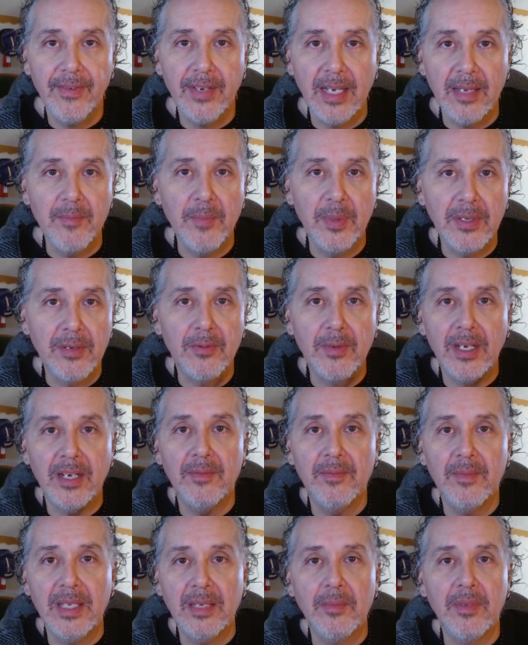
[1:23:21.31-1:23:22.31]
I've been
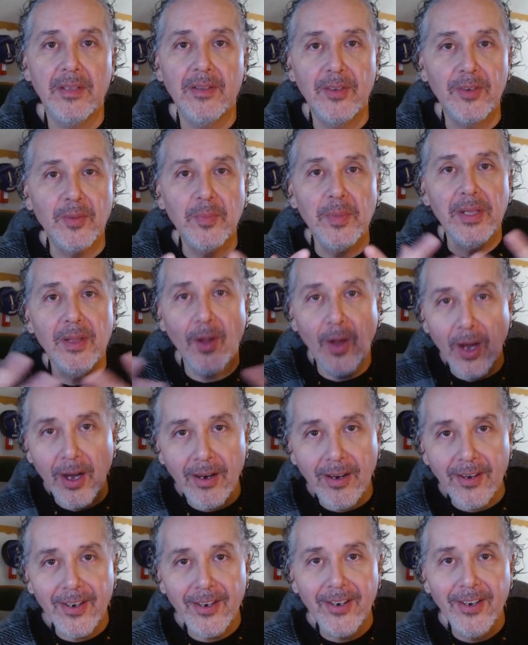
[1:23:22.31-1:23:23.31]
around maybe a little bit
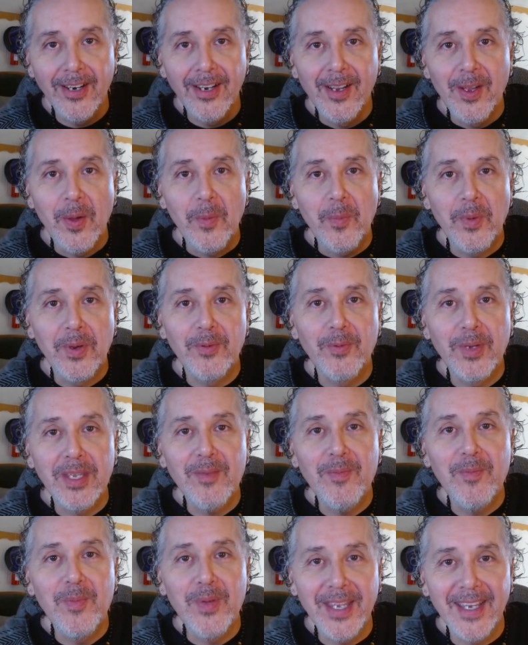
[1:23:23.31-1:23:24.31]
longer, but
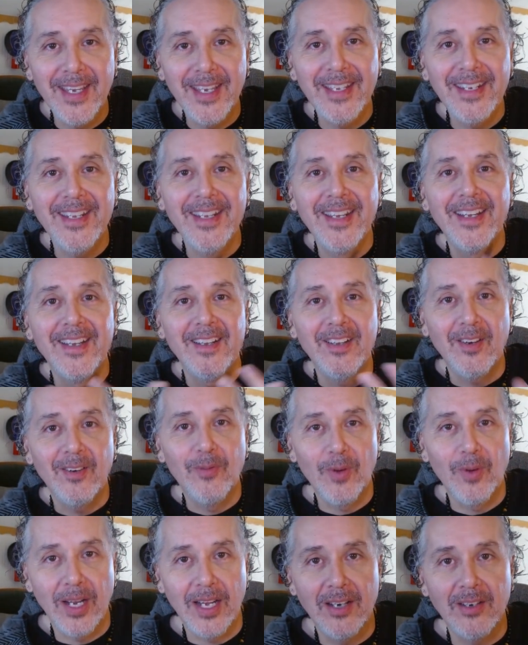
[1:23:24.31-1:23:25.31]
we've been
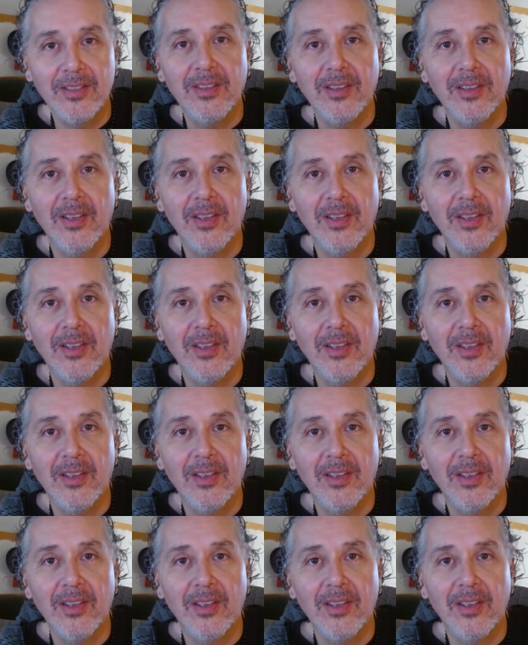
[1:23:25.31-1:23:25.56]
around